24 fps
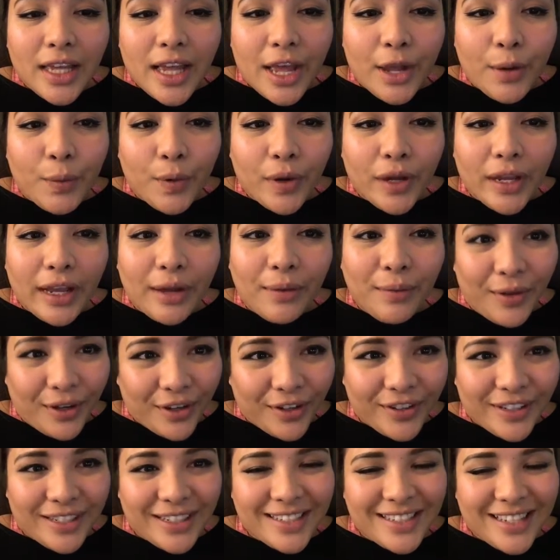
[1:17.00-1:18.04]
I work at
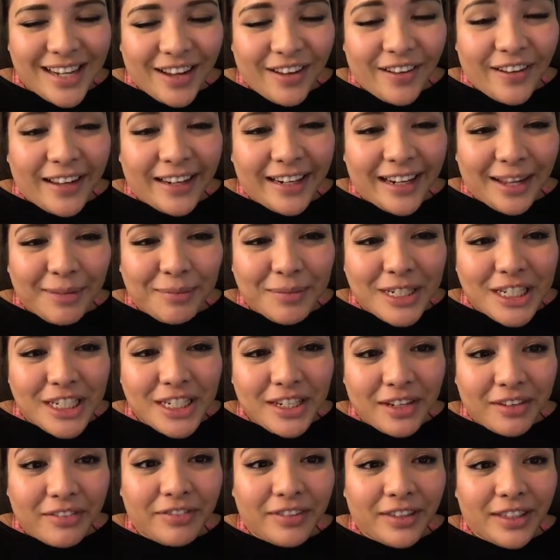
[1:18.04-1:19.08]
Walgreens now, and I'm a
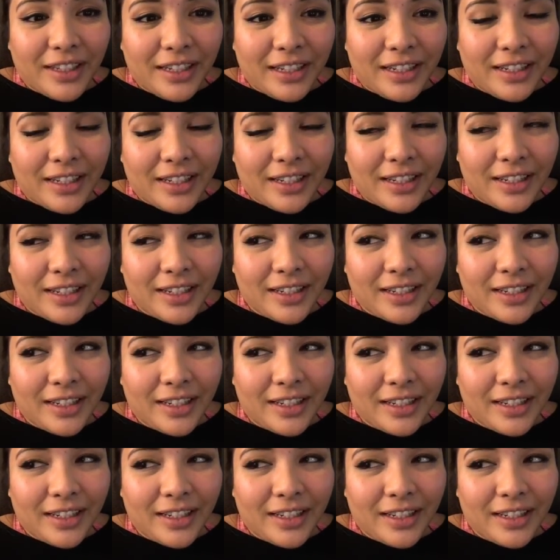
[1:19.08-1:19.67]
shift lead.